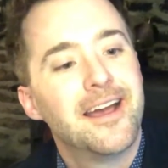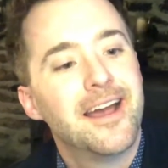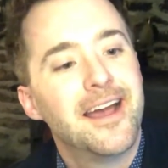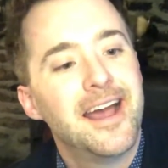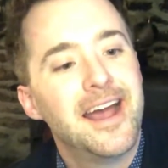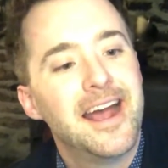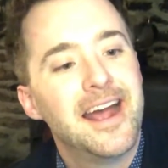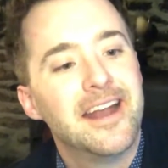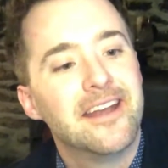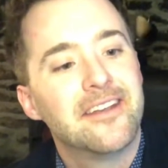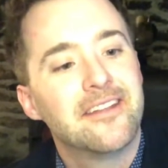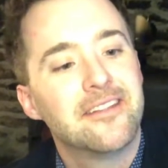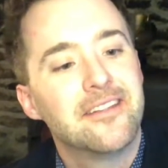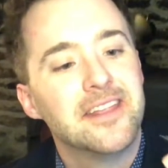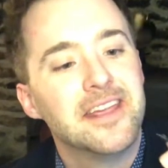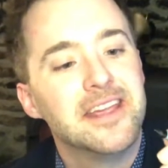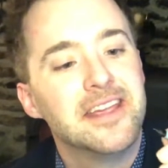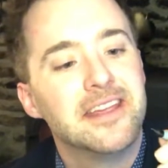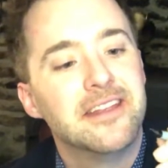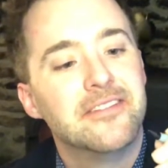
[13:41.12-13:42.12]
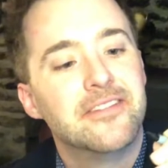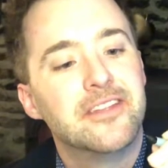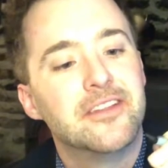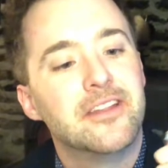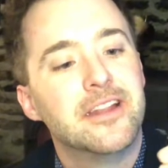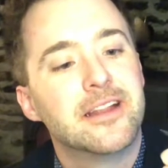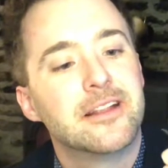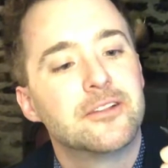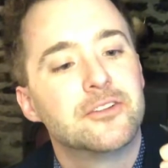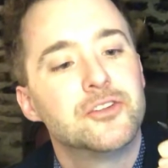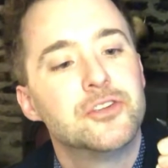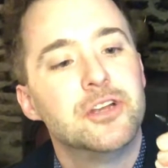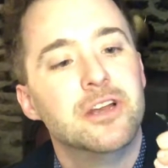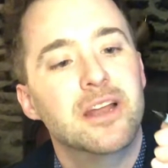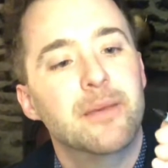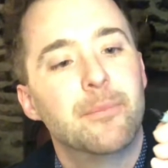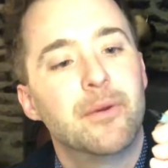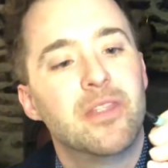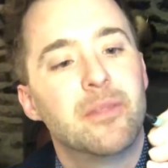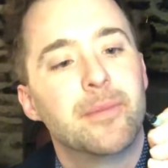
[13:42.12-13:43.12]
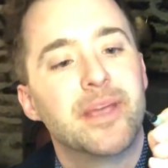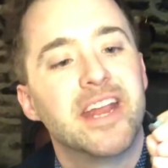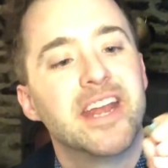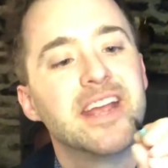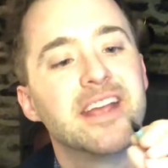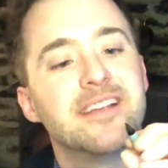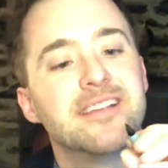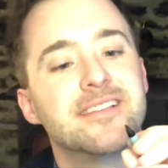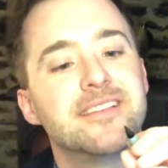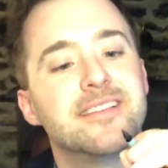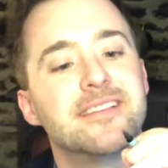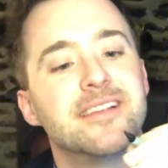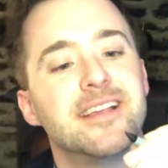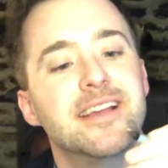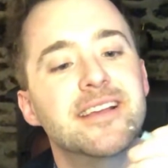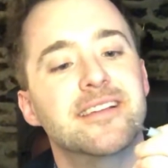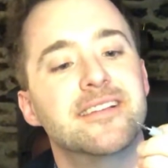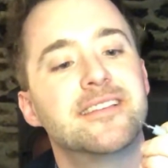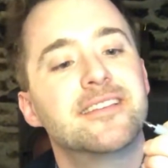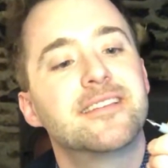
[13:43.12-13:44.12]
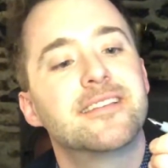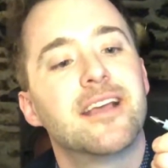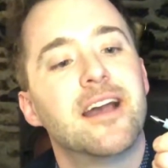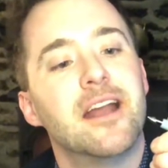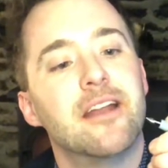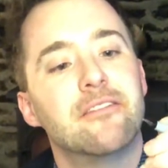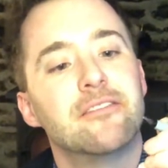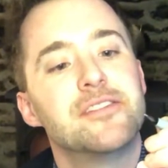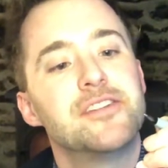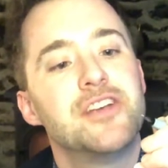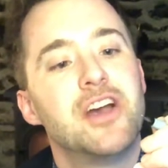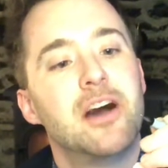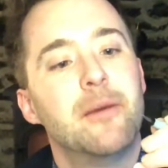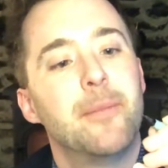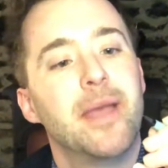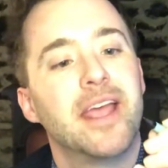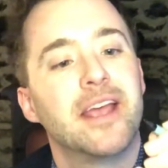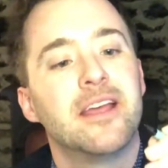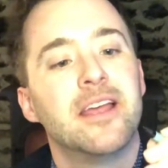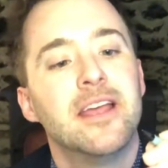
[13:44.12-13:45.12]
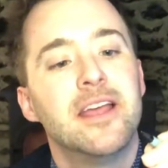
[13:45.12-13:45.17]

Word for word: and the, the little tulip on the beginning is, is kind of charming.